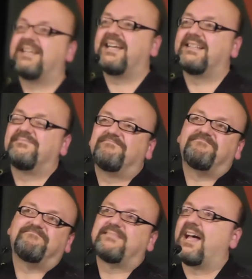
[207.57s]
it,
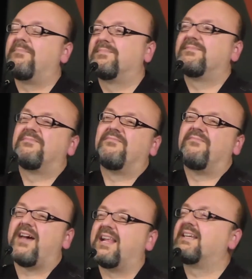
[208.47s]
helped
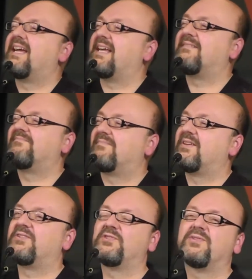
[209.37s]
validate
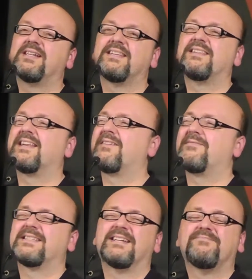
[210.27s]
their choice. And then I
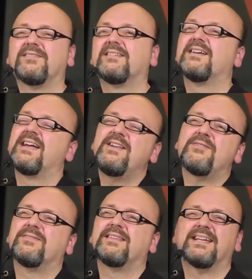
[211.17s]
was like, you
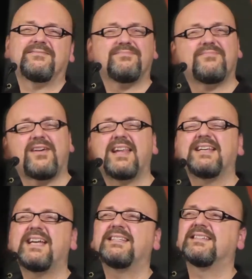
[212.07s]
know, like,
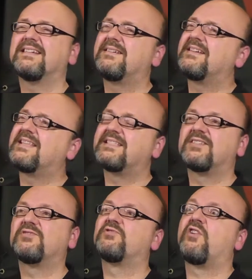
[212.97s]
validate? that's a
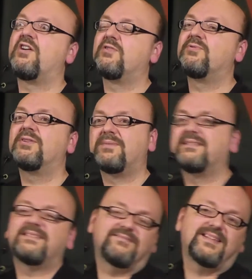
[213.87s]
strong word,
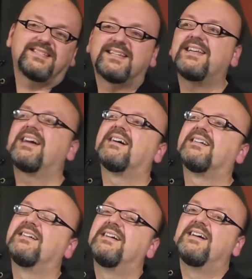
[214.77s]
but they, said, yeah.
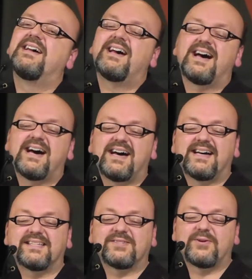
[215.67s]

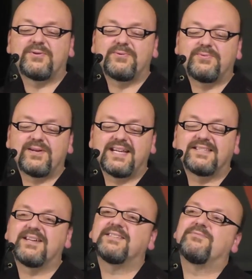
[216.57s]
Uh, so
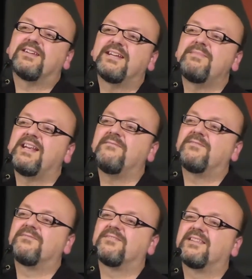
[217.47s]
it's, it's really
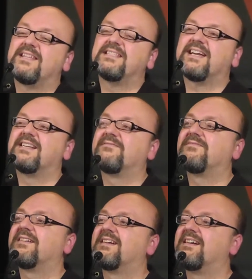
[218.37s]
meaningful for these kind
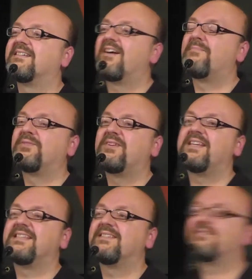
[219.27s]
of uh,
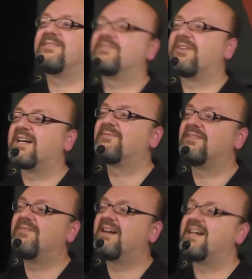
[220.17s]
opportunities to interact with
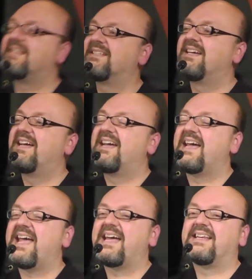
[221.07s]
you guys.
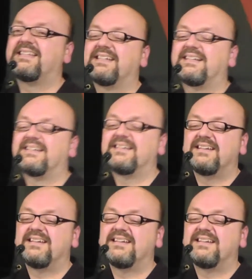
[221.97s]
And, uh,